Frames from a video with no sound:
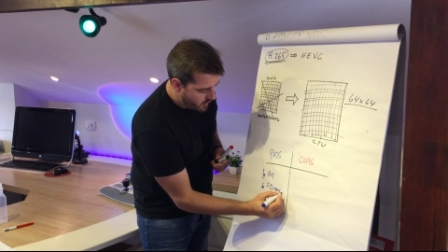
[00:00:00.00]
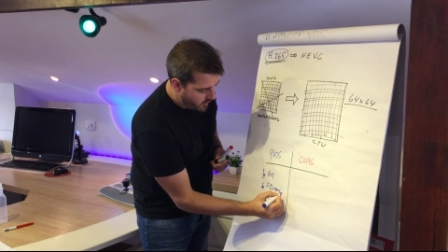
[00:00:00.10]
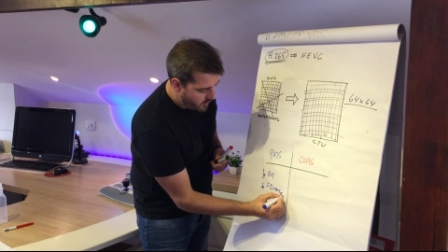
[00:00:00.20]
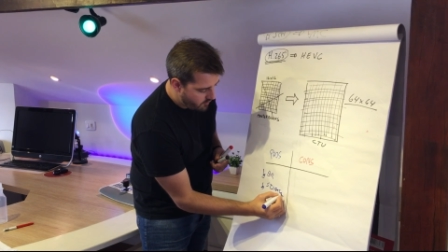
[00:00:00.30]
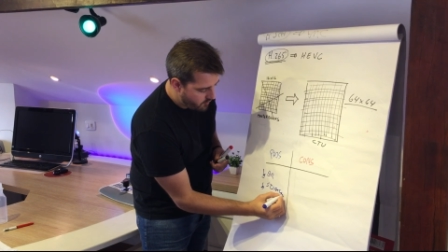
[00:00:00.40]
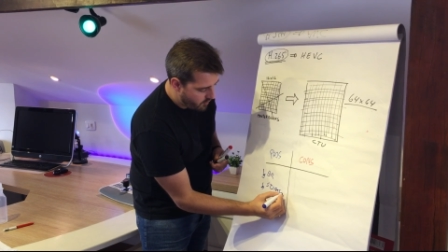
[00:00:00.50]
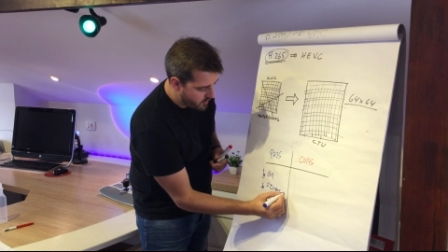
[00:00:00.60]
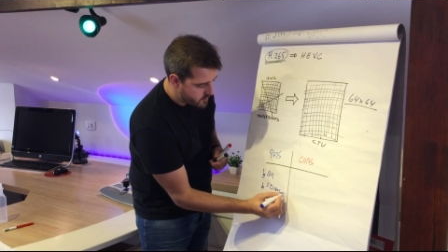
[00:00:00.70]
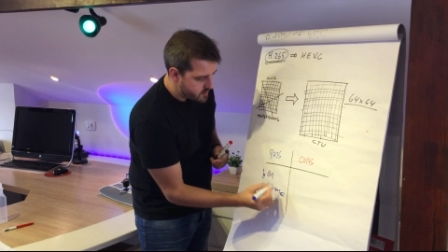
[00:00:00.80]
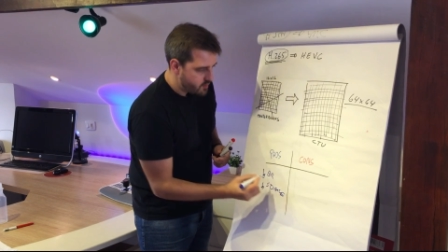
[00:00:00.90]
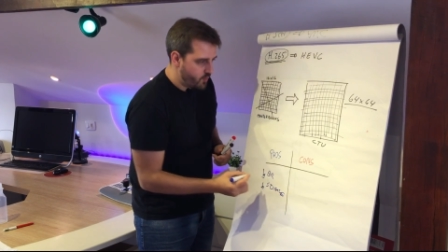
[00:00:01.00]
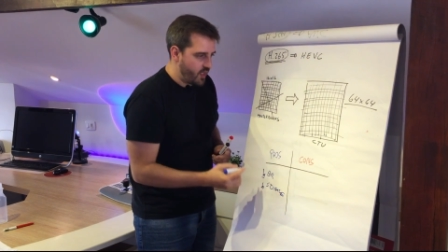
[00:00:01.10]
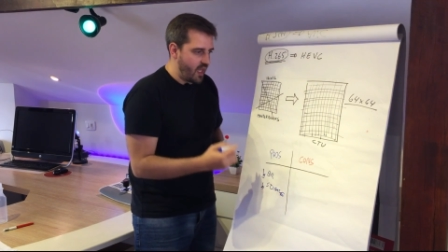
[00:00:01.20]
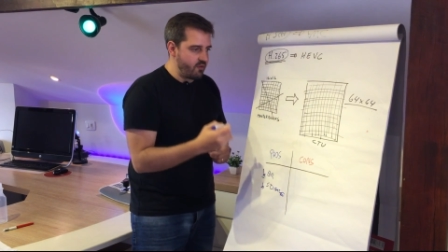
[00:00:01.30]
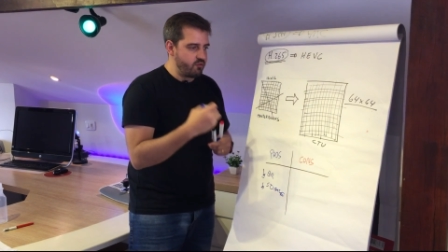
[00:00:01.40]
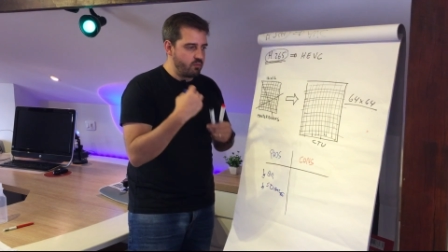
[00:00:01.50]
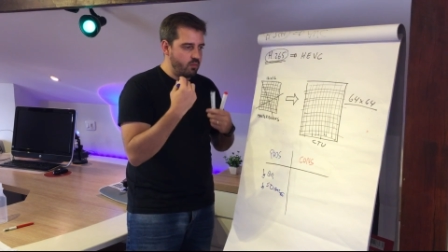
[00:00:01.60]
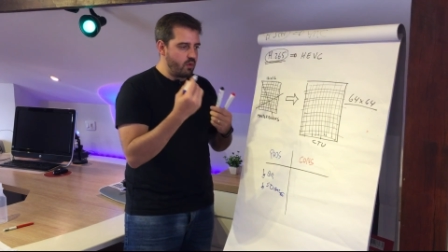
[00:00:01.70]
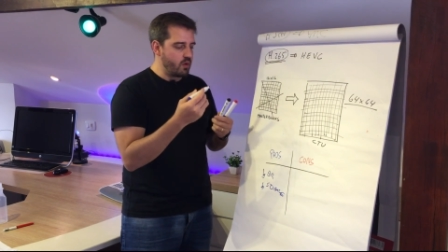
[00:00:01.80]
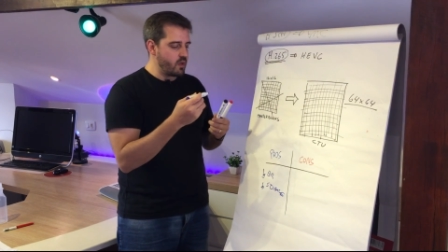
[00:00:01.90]
and of course we have
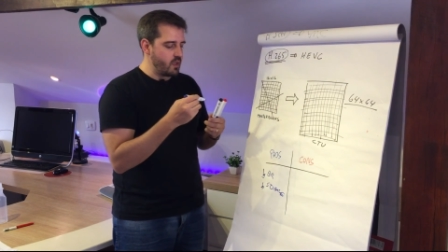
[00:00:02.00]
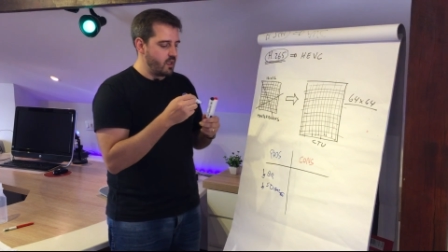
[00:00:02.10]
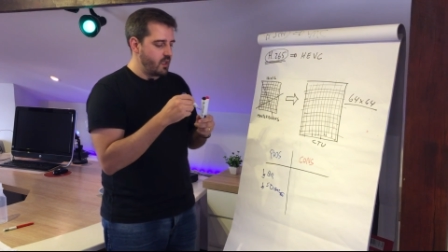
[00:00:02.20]
more